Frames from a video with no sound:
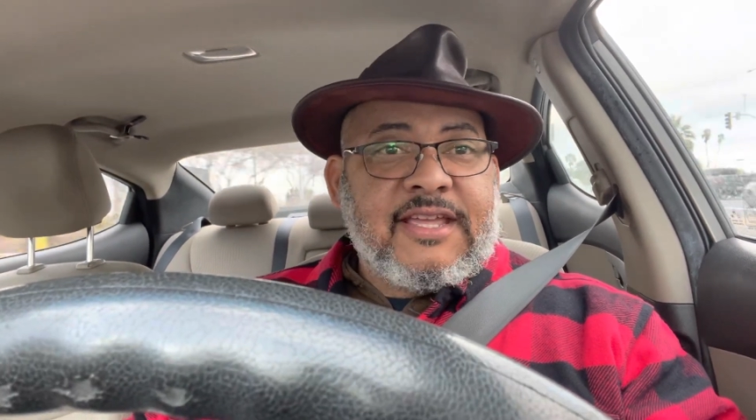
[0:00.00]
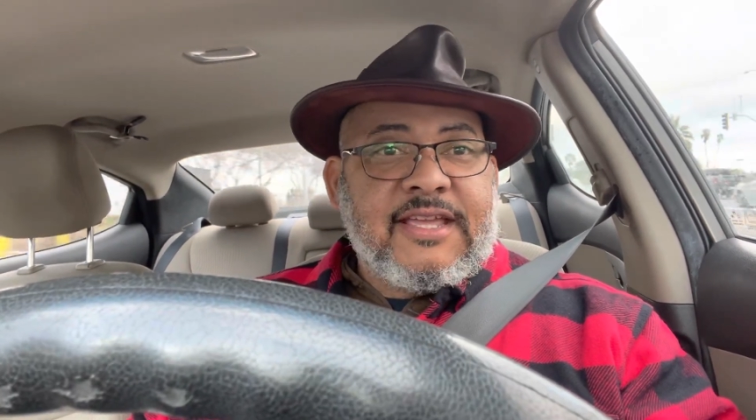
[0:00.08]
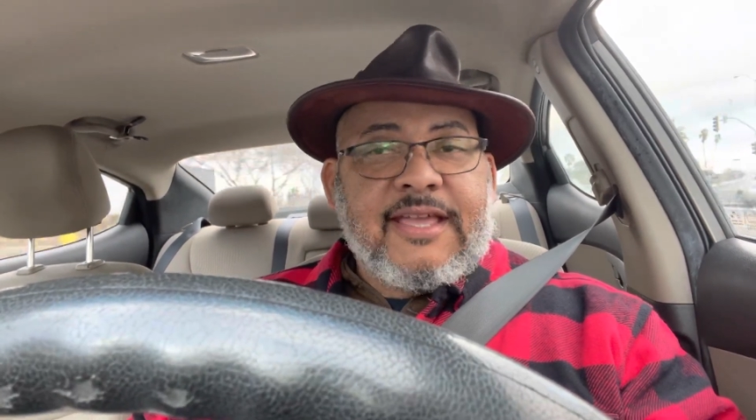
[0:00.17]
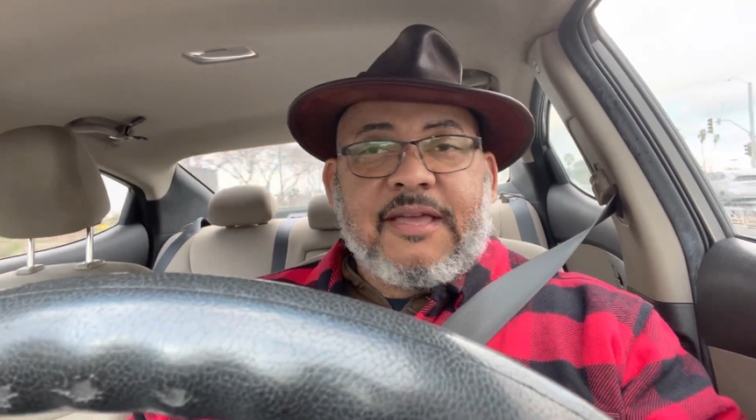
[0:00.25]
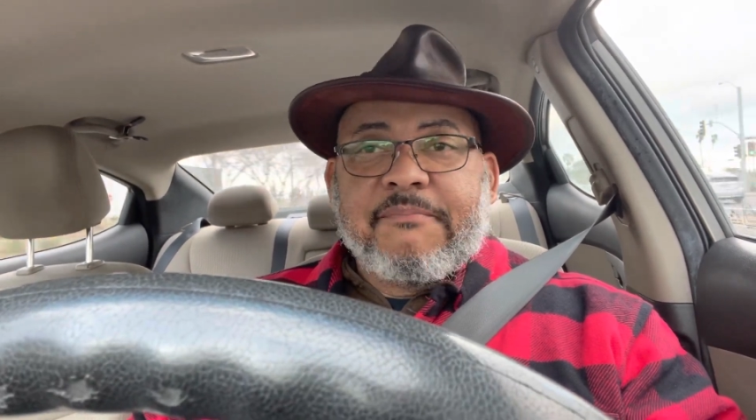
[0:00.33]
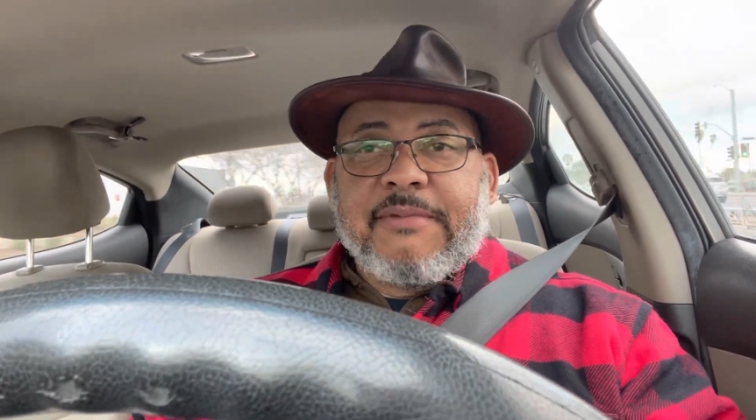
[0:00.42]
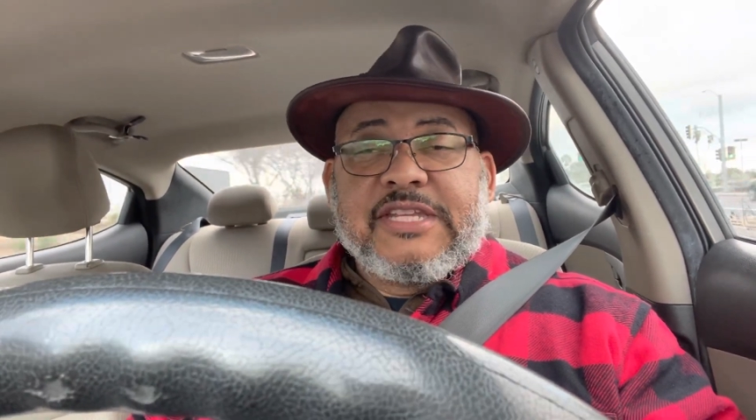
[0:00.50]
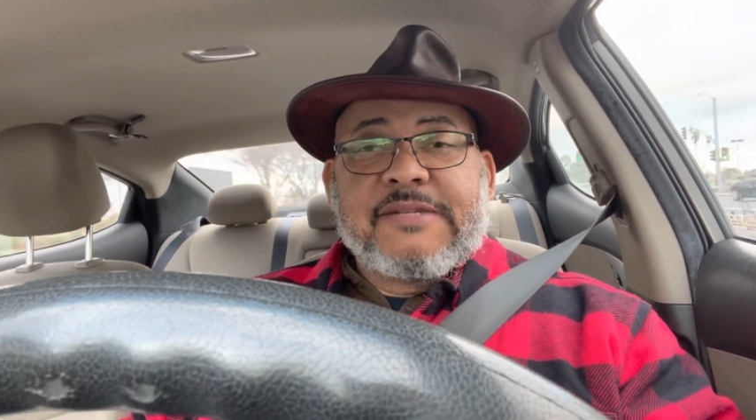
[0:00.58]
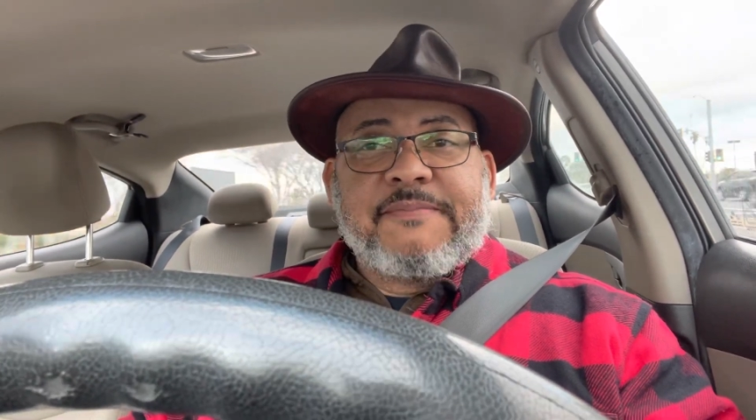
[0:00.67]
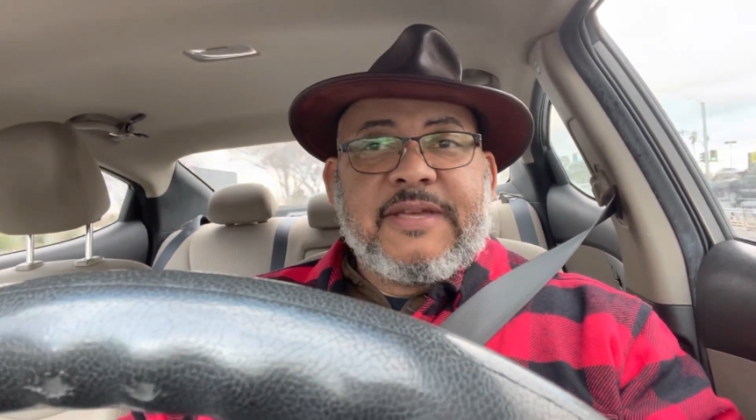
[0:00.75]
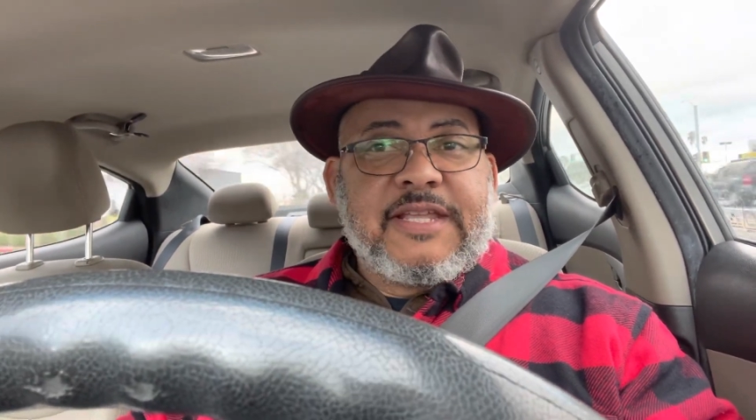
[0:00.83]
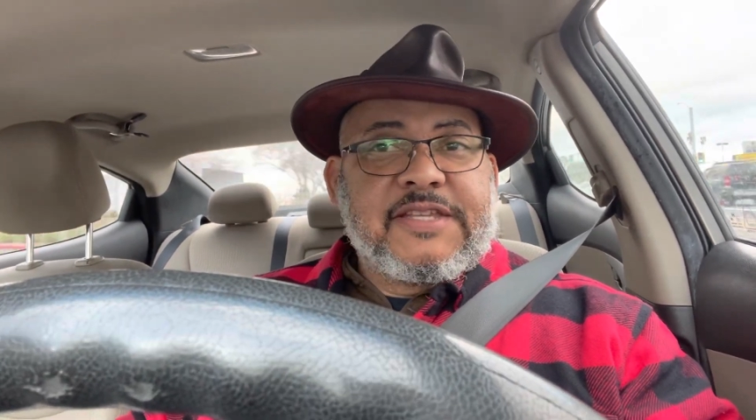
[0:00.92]
but it's
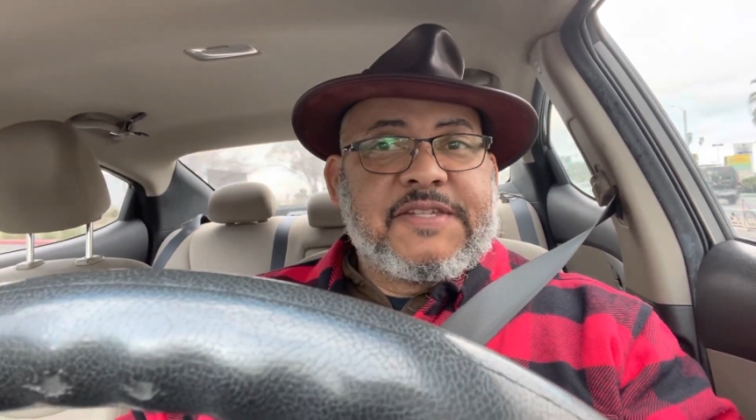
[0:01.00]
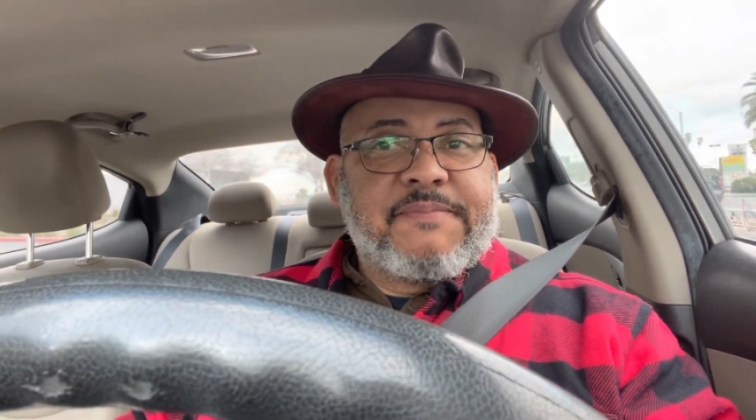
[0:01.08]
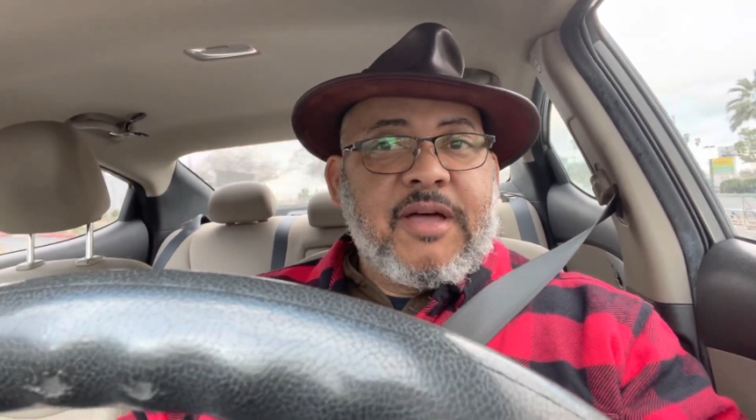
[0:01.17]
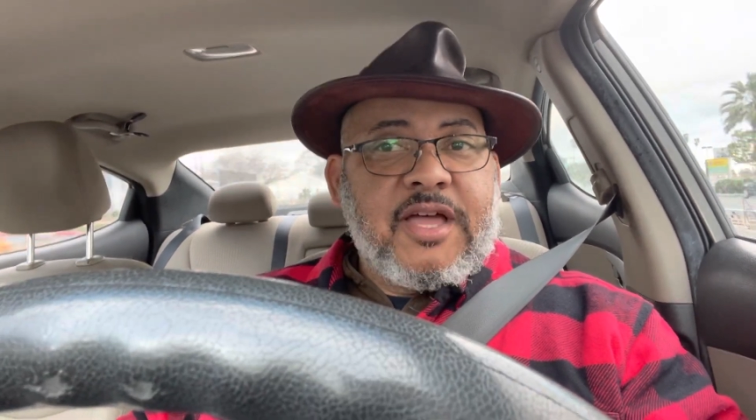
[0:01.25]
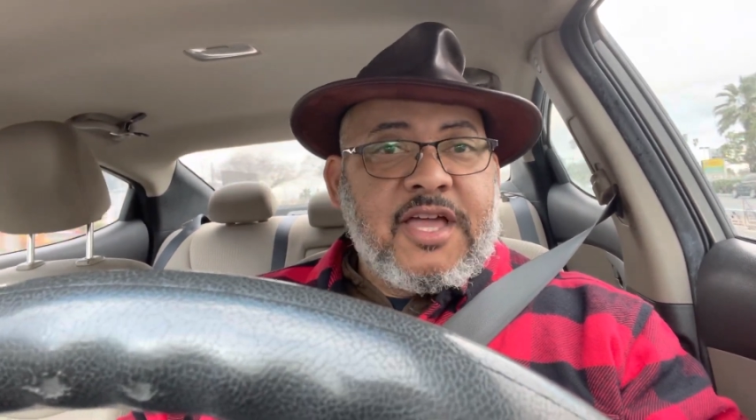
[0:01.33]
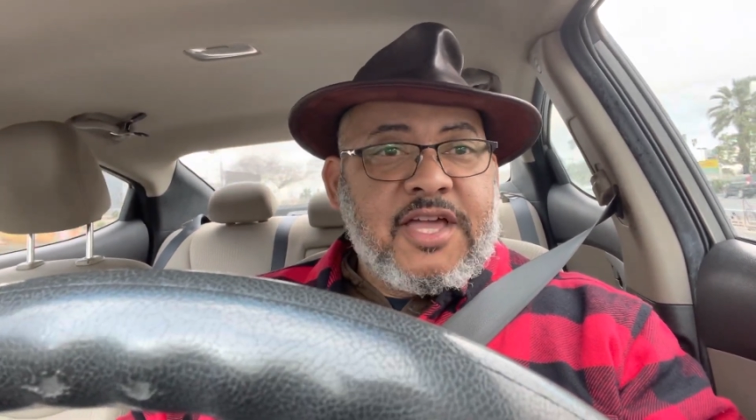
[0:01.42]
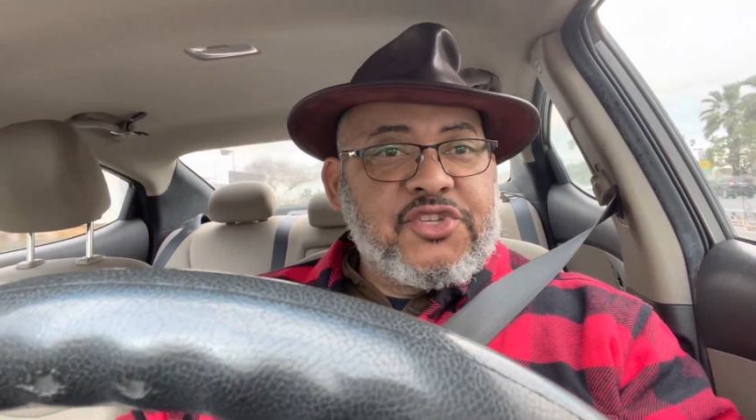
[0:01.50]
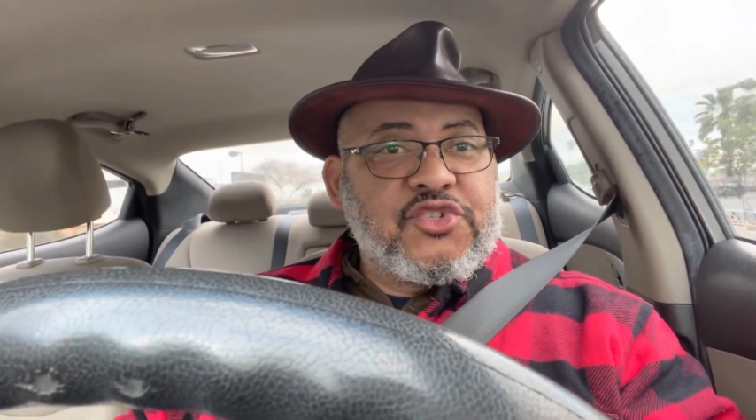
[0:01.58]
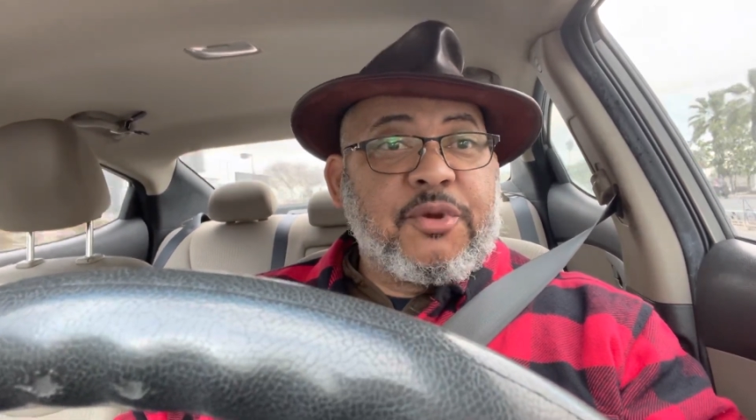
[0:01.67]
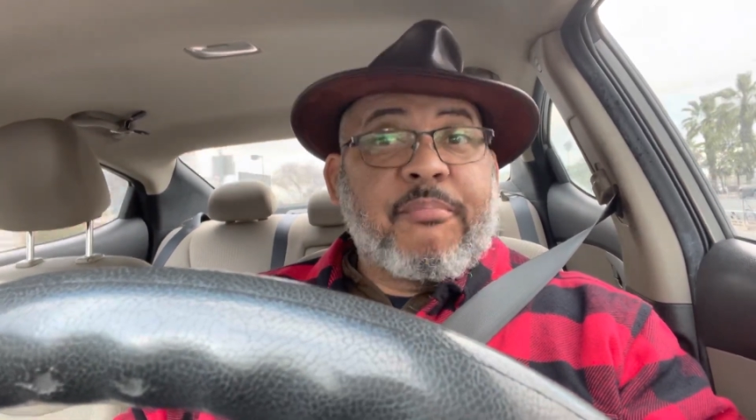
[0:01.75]
been expunged